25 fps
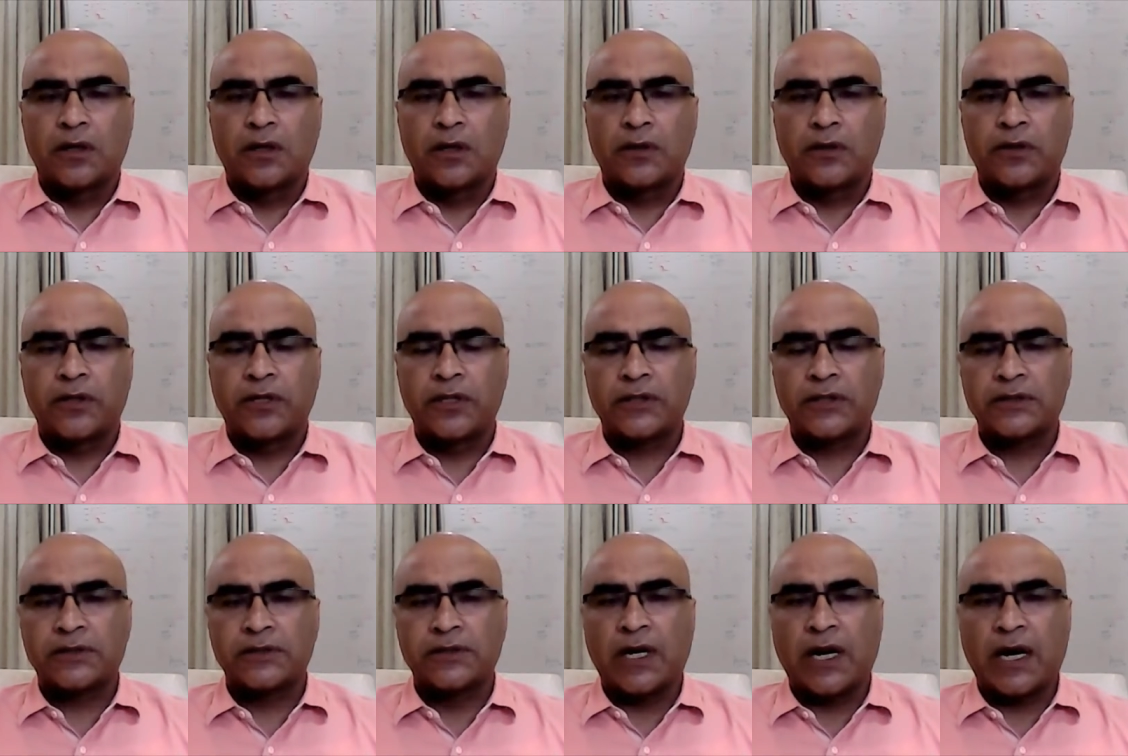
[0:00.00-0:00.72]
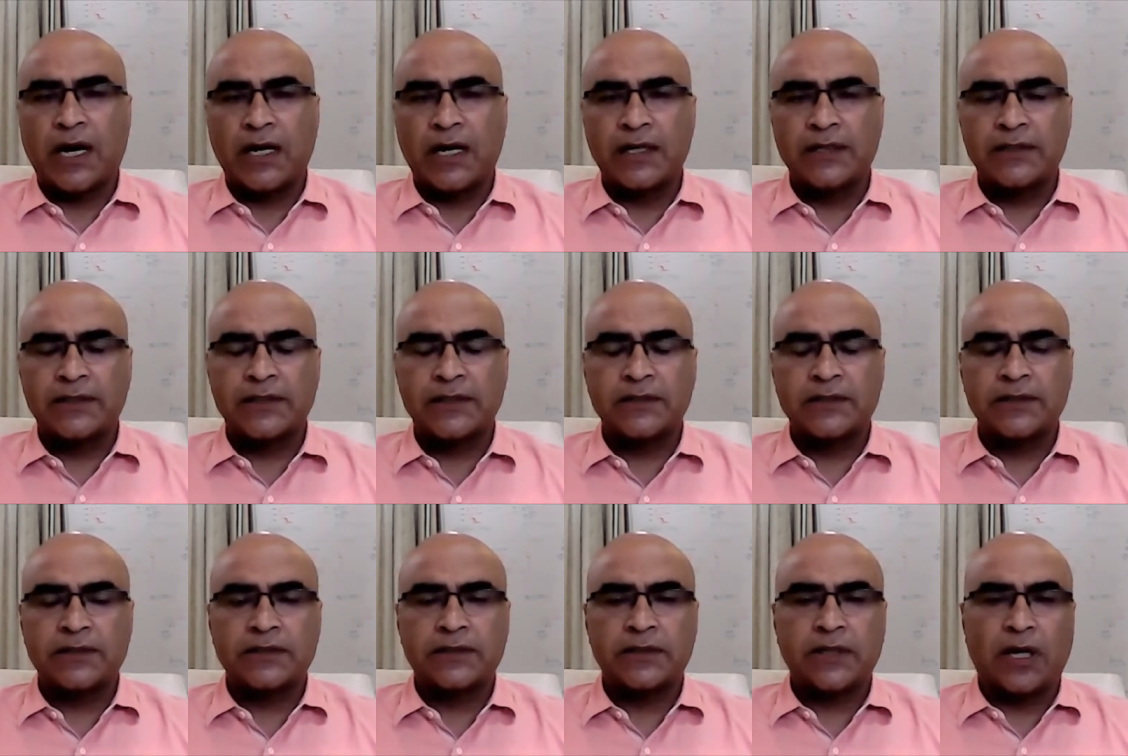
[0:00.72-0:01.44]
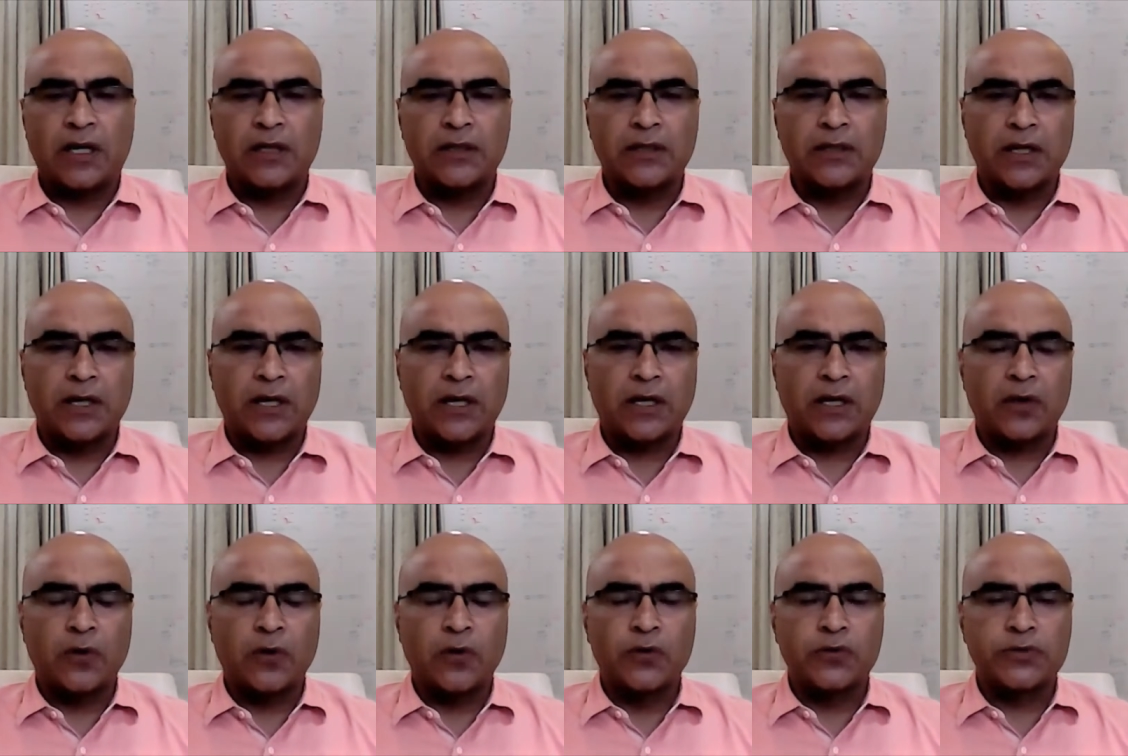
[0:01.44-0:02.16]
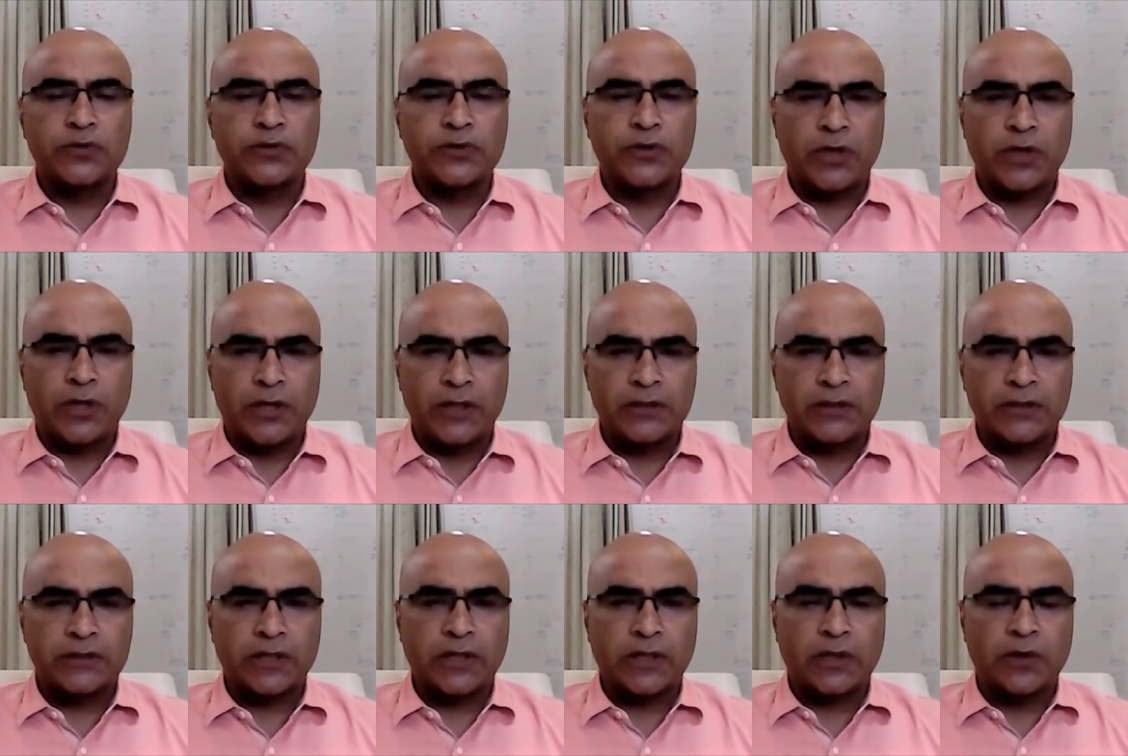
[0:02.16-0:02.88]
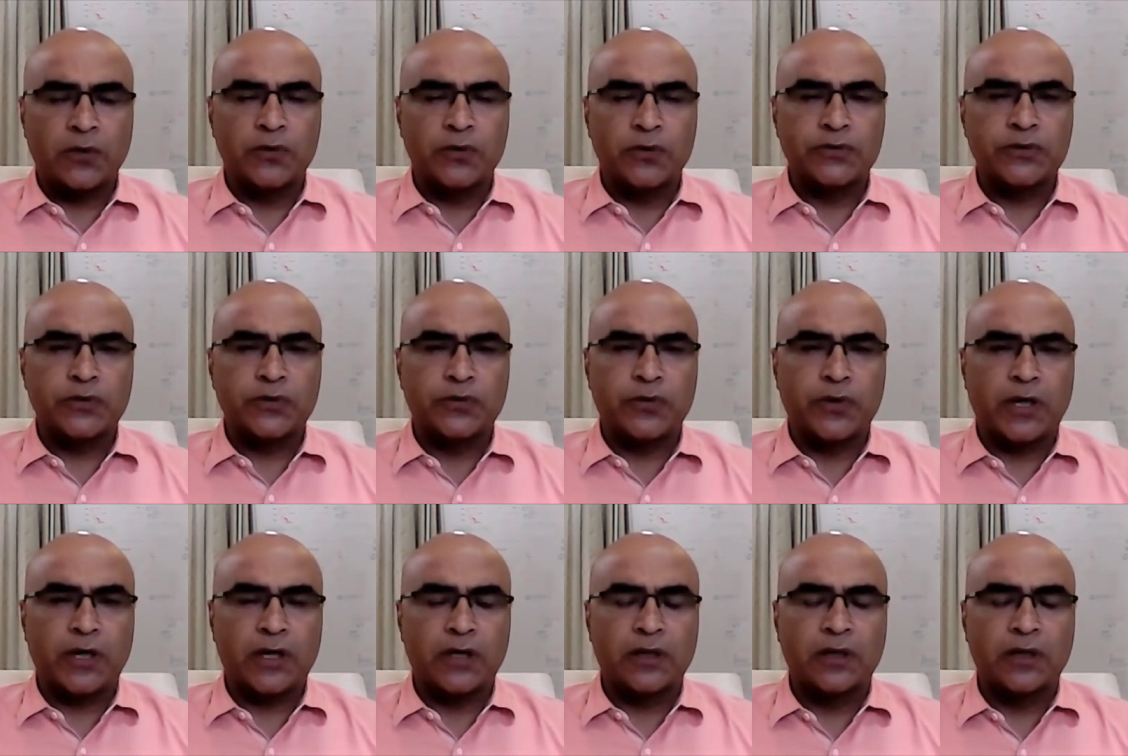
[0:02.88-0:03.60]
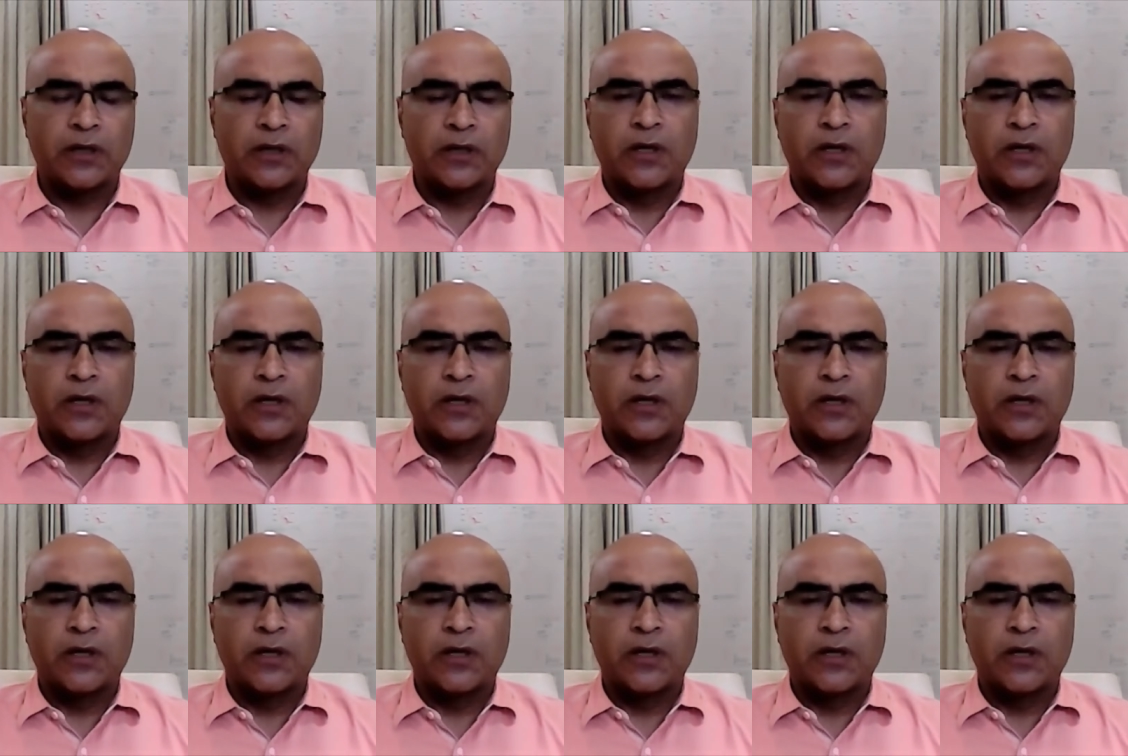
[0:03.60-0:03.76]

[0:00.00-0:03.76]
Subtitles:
this dialysis is under a closed unit.